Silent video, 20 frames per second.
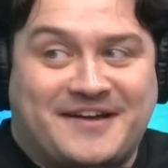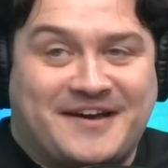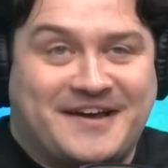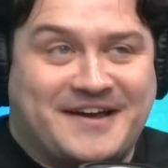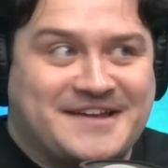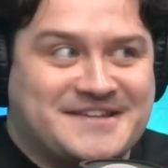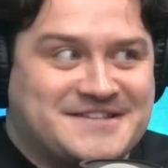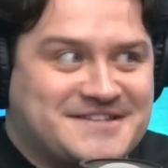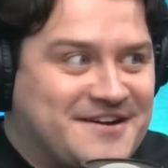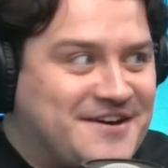
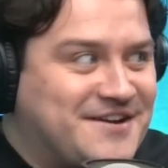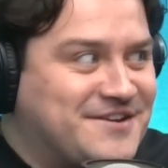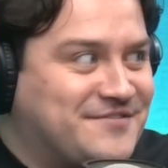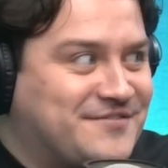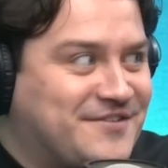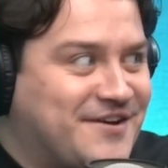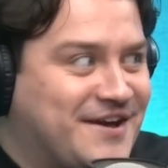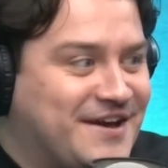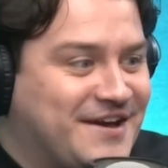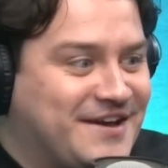Like, it's kind
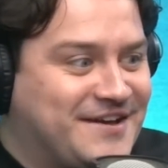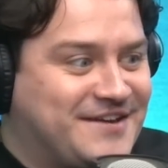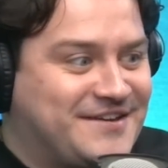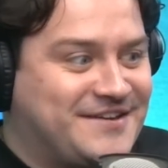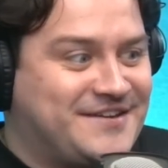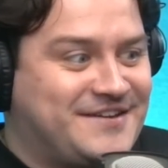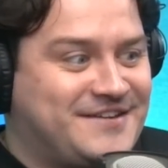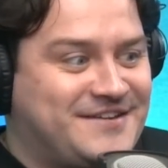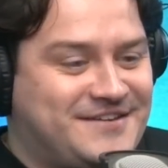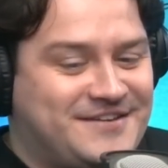of
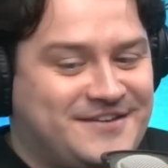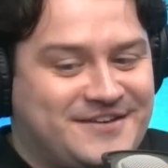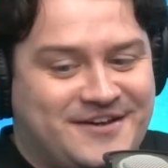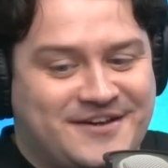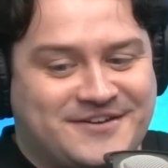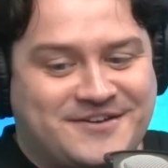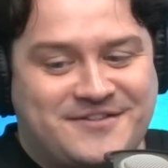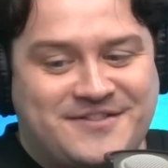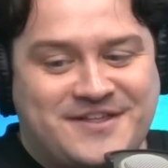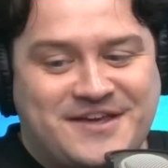like,
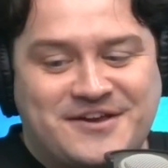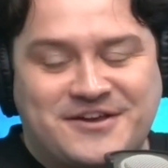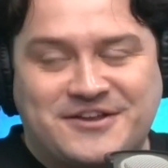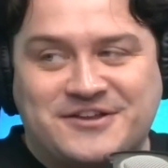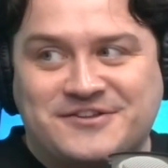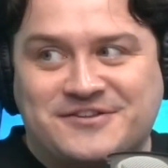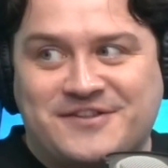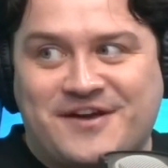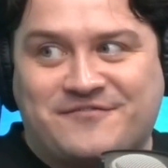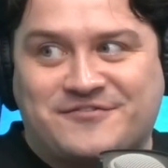I don't think you're
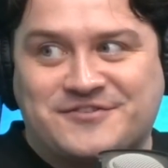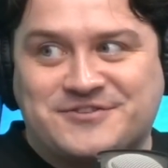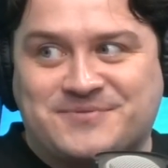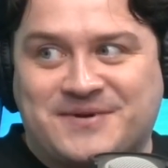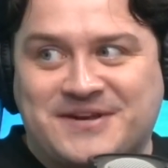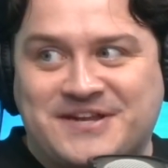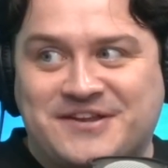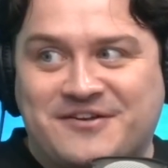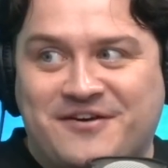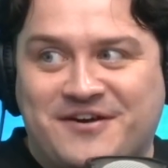going to do that for a
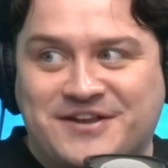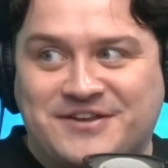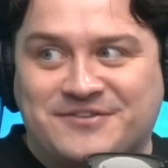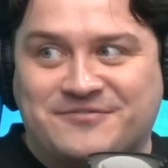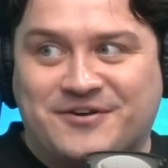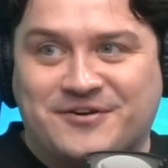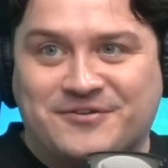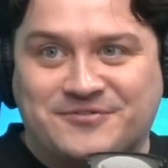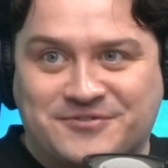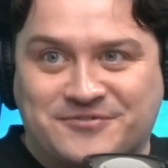
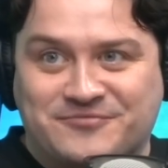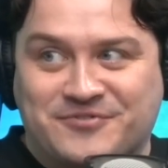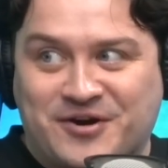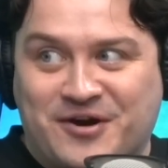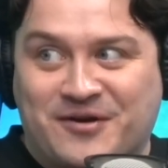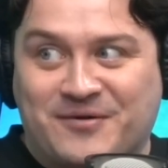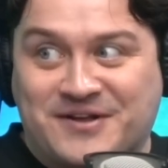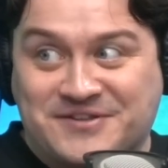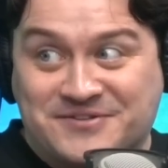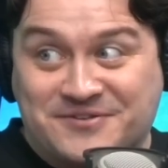29-year-old who
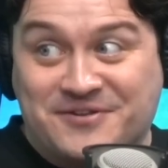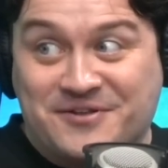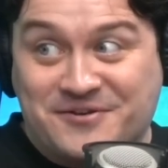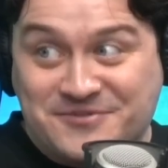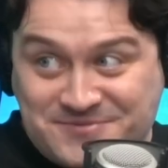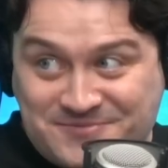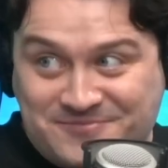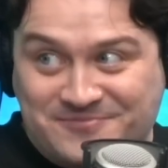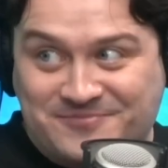records on those